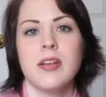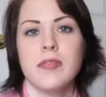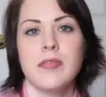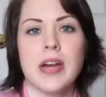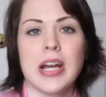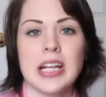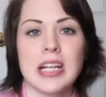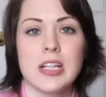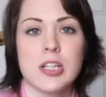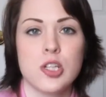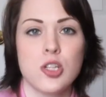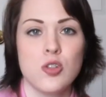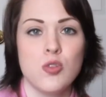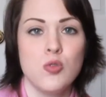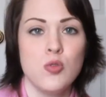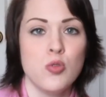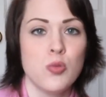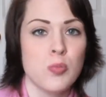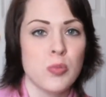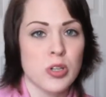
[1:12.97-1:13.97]
Fact
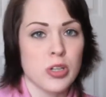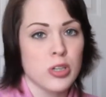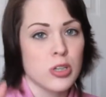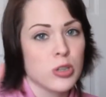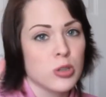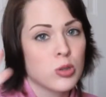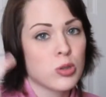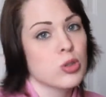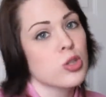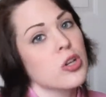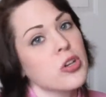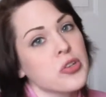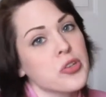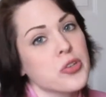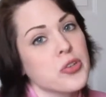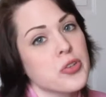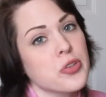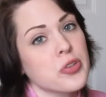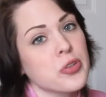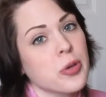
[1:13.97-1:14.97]
numero
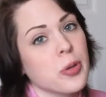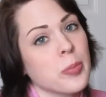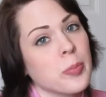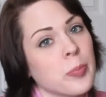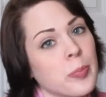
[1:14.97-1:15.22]
dos.